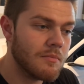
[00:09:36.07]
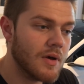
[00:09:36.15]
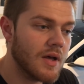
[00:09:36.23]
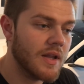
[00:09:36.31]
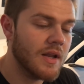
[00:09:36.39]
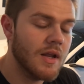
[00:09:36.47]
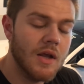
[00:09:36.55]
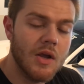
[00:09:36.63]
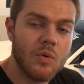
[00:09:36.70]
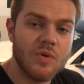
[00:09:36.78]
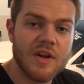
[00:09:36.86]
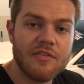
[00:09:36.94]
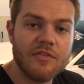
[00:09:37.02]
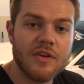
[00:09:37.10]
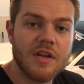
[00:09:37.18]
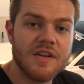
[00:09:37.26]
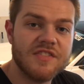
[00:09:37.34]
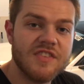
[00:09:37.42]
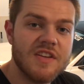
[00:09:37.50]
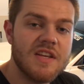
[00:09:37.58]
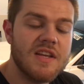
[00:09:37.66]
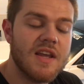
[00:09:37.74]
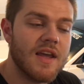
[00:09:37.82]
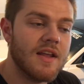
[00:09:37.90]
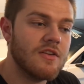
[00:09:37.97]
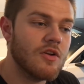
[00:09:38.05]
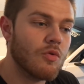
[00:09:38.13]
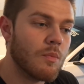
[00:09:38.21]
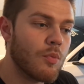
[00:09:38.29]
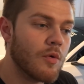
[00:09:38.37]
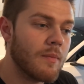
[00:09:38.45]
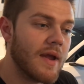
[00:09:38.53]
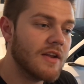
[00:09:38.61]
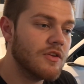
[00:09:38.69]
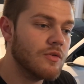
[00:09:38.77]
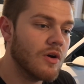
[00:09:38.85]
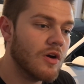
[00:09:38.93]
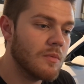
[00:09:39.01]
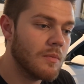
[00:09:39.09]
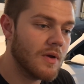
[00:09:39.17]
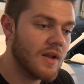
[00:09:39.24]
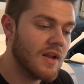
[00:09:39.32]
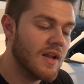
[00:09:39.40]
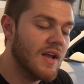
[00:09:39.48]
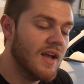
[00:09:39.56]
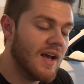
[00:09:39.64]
but we're definitely going to see and, you know, report back to you all. But